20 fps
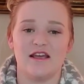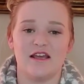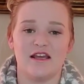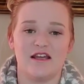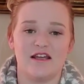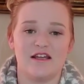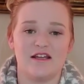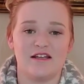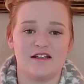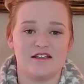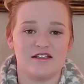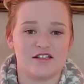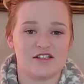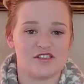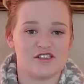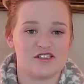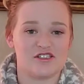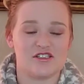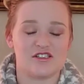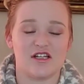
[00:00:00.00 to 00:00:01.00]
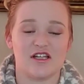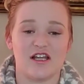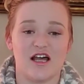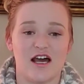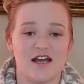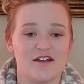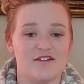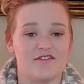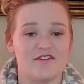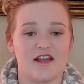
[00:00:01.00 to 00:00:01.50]
and there's just a
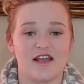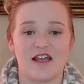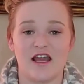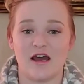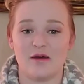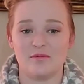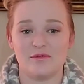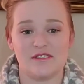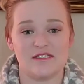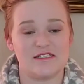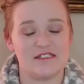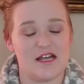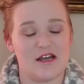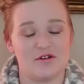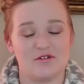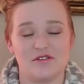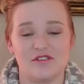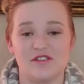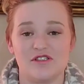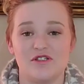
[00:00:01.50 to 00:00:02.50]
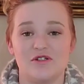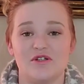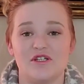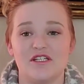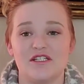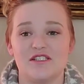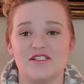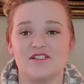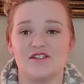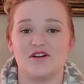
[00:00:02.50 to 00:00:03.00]
lot of ups and downs to
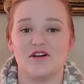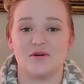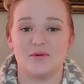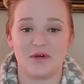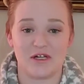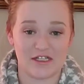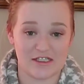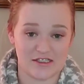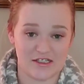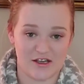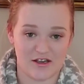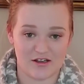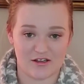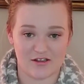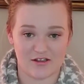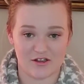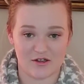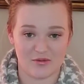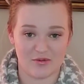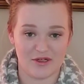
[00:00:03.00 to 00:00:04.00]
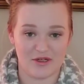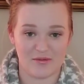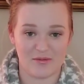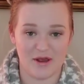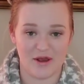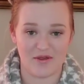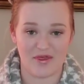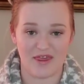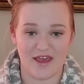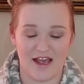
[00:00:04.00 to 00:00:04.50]
it. So I want to talk a little bit
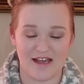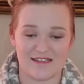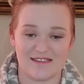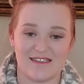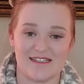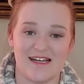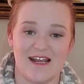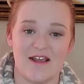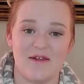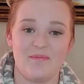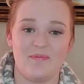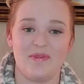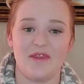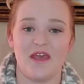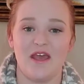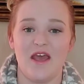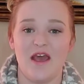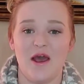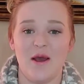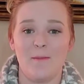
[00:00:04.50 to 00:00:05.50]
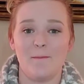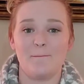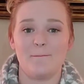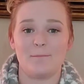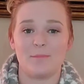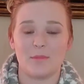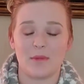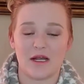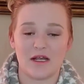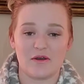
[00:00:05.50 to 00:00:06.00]
about that today.
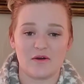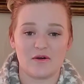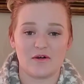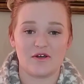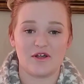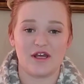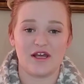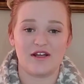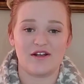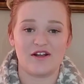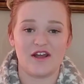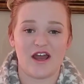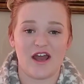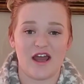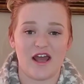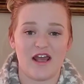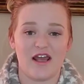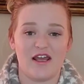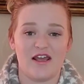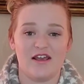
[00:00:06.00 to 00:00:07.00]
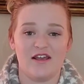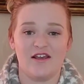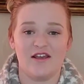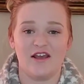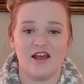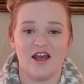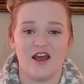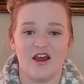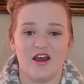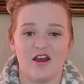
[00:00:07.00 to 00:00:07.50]
Michael and I
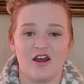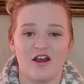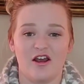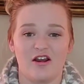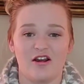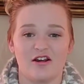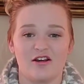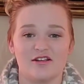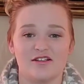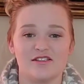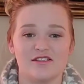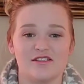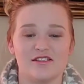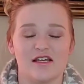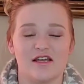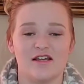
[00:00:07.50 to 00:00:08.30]
aren't